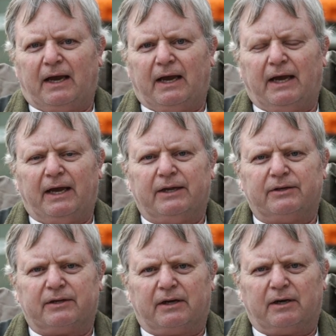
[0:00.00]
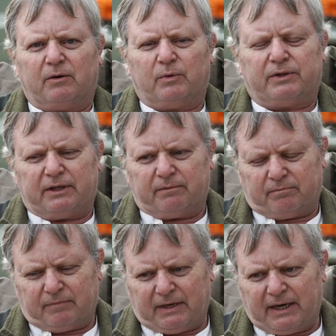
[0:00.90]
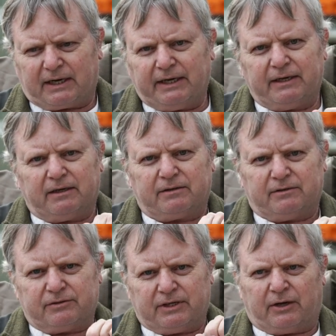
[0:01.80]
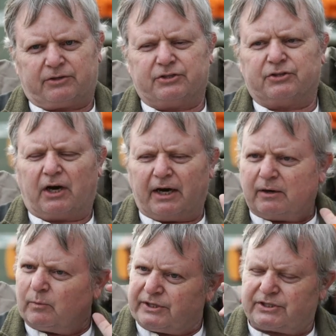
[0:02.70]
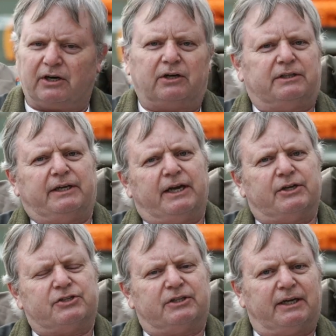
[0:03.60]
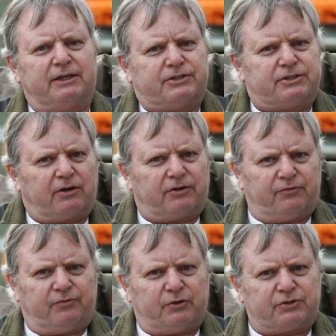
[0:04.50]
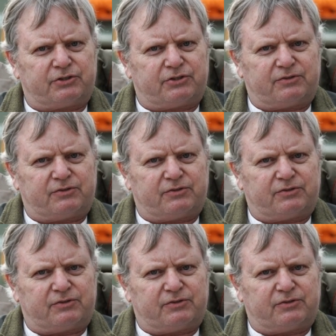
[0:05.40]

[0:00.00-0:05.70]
And with the air cleaner out to dry, we started the engine, and it started first